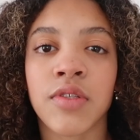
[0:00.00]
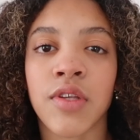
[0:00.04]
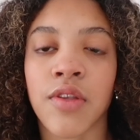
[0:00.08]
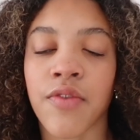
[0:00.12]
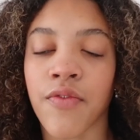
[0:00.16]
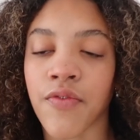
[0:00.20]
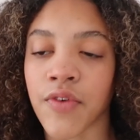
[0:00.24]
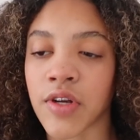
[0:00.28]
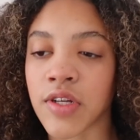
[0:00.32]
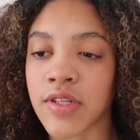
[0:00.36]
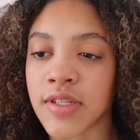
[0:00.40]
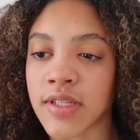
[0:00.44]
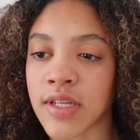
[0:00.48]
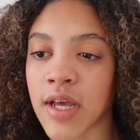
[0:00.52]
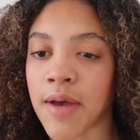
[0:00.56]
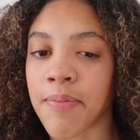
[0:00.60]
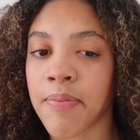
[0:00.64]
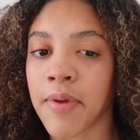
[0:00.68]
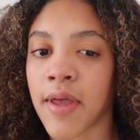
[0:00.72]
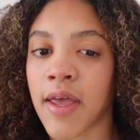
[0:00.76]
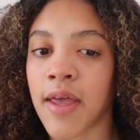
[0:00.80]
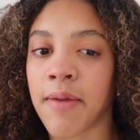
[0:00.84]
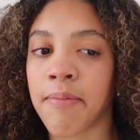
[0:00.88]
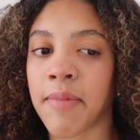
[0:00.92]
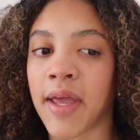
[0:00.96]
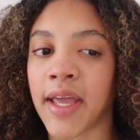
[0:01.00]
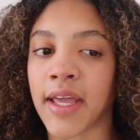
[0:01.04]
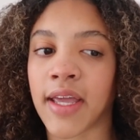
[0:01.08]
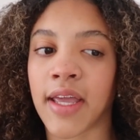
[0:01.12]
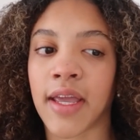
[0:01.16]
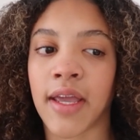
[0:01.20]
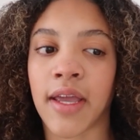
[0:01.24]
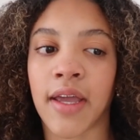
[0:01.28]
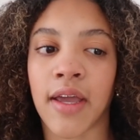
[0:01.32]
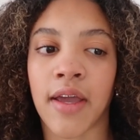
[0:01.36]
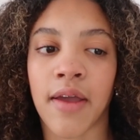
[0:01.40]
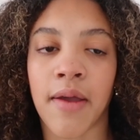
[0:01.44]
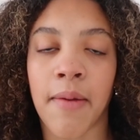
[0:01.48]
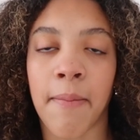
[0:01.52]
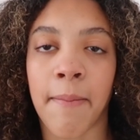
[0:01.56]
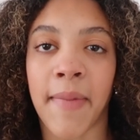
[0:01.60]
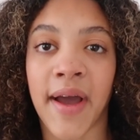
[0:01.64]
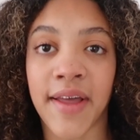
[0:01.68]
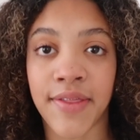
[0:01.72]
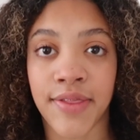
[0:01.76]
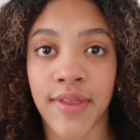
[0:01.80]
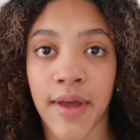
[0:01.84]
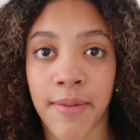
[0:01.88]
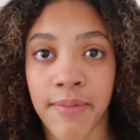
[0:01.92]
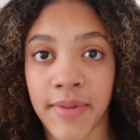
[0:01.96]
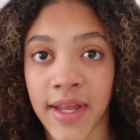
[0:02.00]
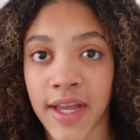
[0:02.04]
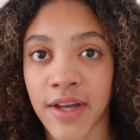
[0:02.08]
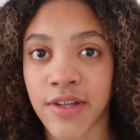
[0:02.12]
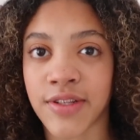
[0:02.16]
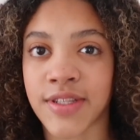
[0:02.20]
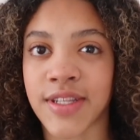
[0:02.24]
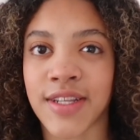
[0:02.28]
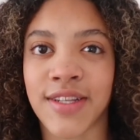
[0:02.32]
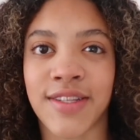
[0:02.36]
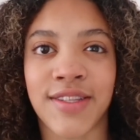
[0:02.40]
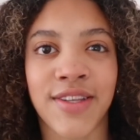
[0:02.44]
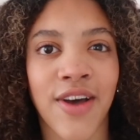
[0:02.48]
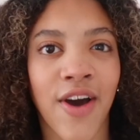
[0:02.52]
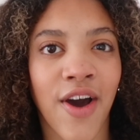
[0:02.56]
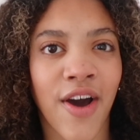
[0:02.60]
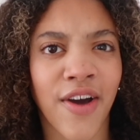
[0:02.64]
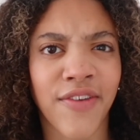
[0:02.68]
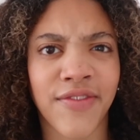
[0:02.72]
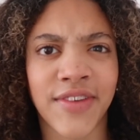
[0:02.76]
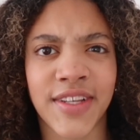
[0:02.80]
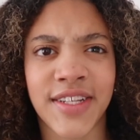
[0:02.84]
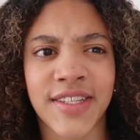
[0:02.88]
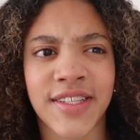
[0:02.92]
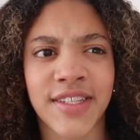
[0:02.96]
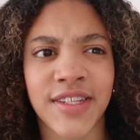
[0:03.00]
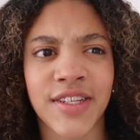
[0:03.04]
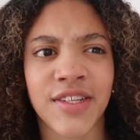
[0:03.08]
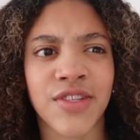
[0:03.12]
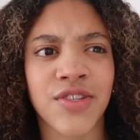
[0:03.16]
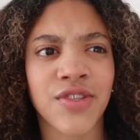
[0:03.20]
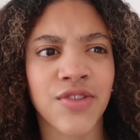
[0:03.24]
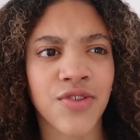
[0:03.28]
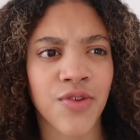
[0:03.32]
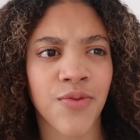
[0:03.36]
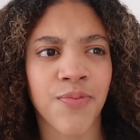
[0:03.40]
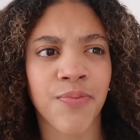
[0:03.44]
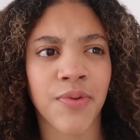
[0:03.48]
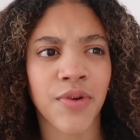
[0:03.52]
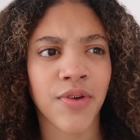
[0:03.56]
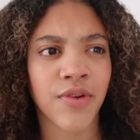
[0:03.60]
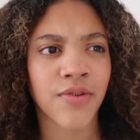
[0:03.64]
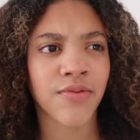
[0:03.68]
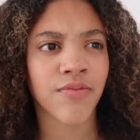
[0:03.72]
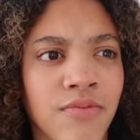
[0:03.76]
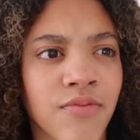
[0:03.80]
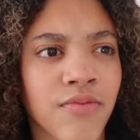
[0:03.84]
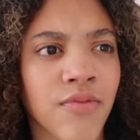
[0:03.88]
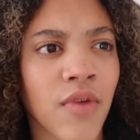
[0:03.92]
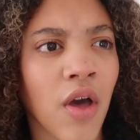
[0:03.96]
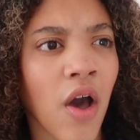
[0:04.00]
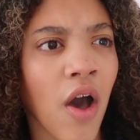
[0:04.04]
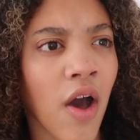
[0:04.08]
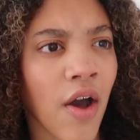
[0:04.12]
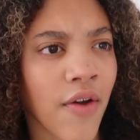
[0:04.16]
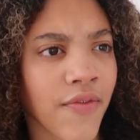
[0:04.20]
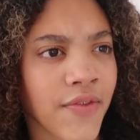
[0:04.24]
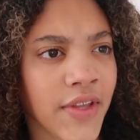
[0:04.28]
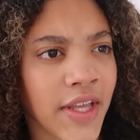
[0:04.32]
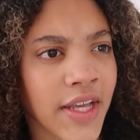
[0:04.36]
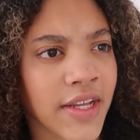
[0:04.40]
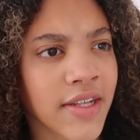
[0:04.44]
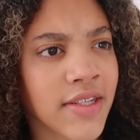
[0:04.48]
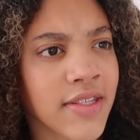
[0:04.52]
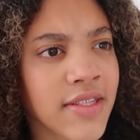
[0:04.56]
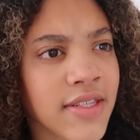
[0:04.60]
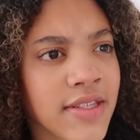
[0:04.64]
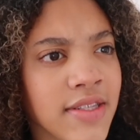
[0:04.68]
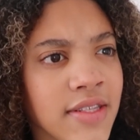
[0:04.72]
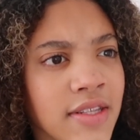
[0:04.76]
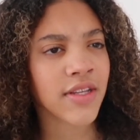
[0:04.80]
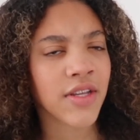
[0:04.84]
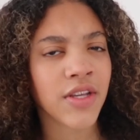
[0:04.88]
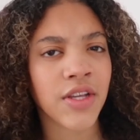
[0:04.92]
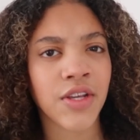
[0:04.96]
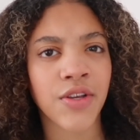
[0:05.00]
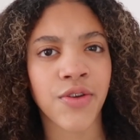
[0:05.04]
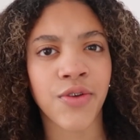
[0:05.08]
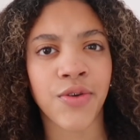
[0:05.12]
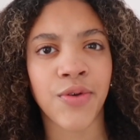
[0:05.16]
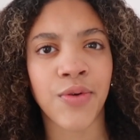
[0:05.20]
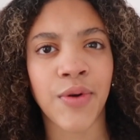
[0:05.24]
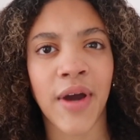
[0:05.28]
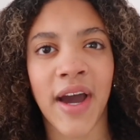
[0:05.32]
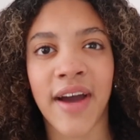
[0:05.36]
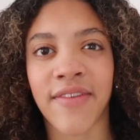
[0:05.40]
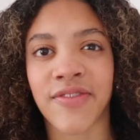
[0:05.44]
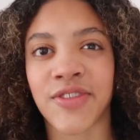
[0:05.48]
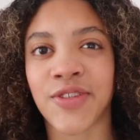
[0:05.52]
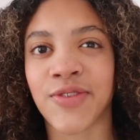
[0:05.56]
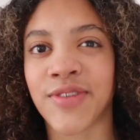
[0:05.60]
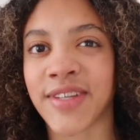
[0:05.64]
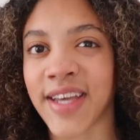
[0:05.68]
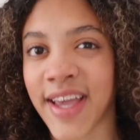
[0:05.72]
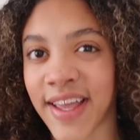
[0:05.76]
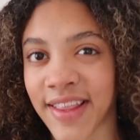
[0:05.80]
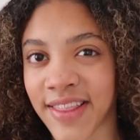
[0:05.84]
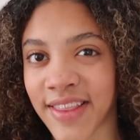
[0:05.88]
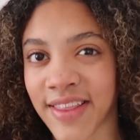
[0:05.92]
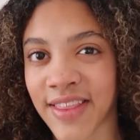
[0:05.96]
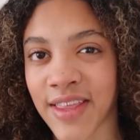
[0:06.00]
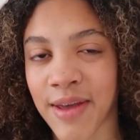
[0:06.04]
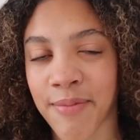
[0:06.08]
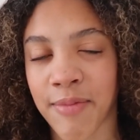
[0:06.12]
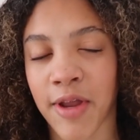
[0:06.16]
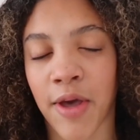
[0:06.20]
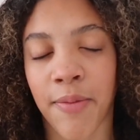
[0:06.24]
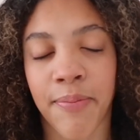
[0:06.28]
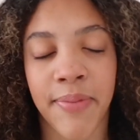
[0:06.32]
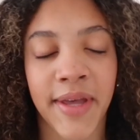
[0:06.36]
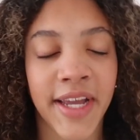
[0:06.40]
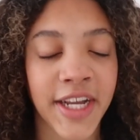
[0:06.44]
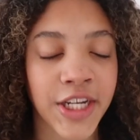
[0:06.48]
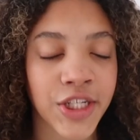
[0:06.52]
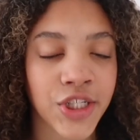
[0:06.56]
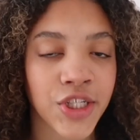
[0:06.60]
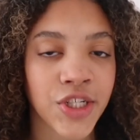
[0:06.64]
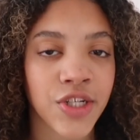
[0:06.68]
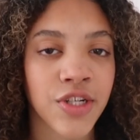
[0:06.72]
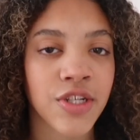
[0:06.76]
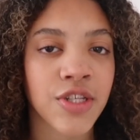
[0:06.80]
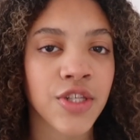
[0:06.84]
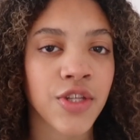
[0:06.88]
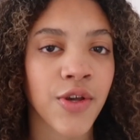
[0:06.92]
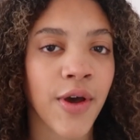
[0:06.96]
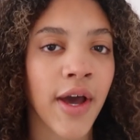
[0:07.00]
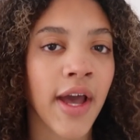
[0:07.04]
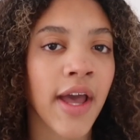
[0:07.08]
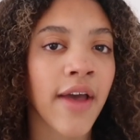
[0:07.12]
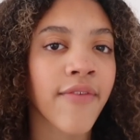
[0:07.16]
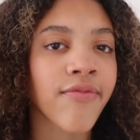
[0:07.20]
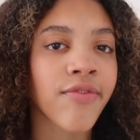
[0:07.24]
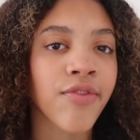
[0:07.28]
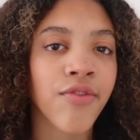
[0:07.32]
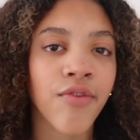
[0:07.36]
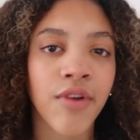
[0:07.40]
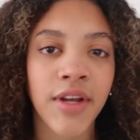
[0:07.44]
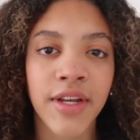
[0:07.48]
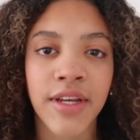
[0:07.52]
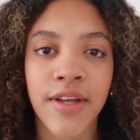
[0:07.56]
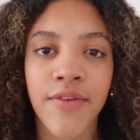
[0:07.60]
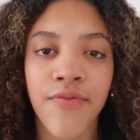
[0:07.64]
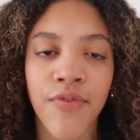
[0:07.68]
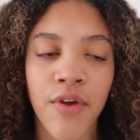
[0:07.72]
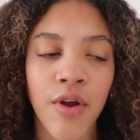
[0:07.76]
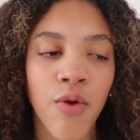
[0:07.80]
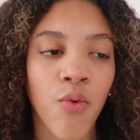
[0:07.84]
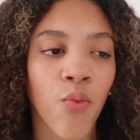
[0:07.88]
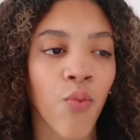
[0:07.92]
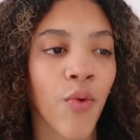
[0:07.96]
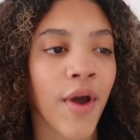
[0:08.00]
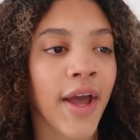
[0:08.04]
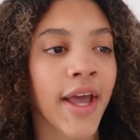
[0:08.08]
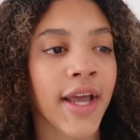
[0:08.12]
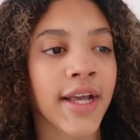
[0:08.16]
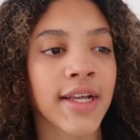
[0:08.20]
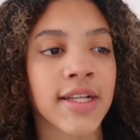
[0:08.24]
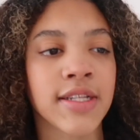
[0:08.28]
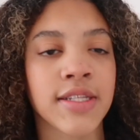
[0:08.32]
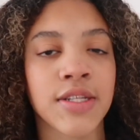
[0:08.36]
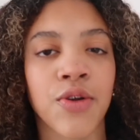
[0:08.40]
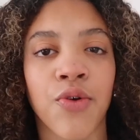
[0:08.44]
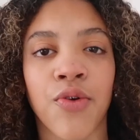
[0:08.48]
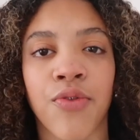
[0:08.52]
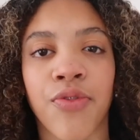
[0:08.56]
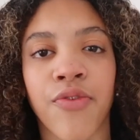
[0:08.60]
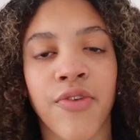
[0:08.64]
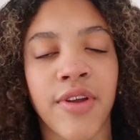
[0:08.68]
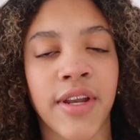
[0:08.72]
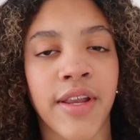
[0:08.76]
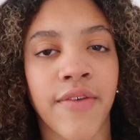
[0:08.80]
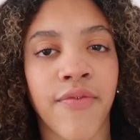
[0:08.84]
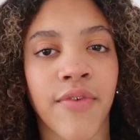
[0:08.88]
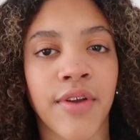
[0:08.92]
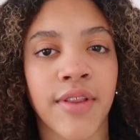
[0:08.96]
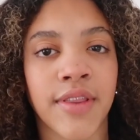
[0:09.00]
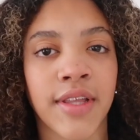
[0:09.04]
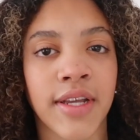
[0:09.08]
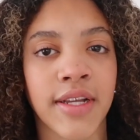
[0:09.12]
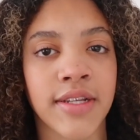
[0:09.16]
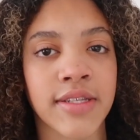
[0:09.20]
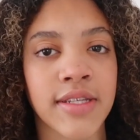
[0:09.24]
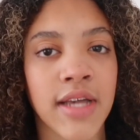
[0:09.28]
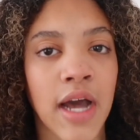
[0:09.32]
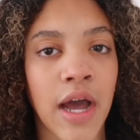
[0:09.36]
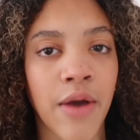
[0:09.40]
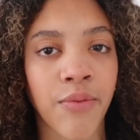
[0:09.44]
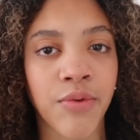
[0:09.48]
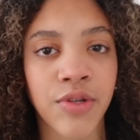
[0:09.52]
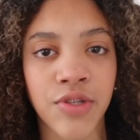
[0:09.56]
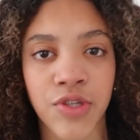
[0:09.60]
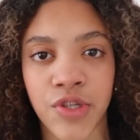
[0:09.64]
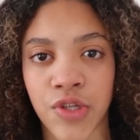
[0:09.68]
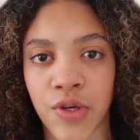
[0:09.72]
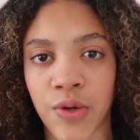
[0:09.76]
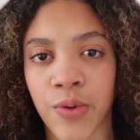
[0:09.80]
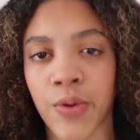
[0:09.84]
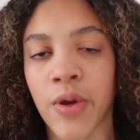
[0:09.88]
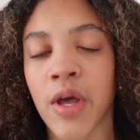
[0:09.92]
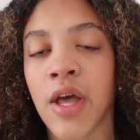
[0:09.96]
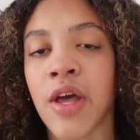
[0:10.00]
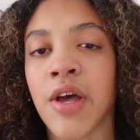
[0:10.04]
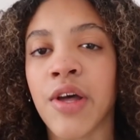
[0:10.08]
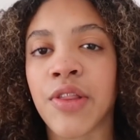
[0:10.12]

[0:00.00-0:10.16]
So the first step in making my thumbnails is obviously super obvious. You have to take the thumbnail pictures. So I have three different ways or three different things I will do.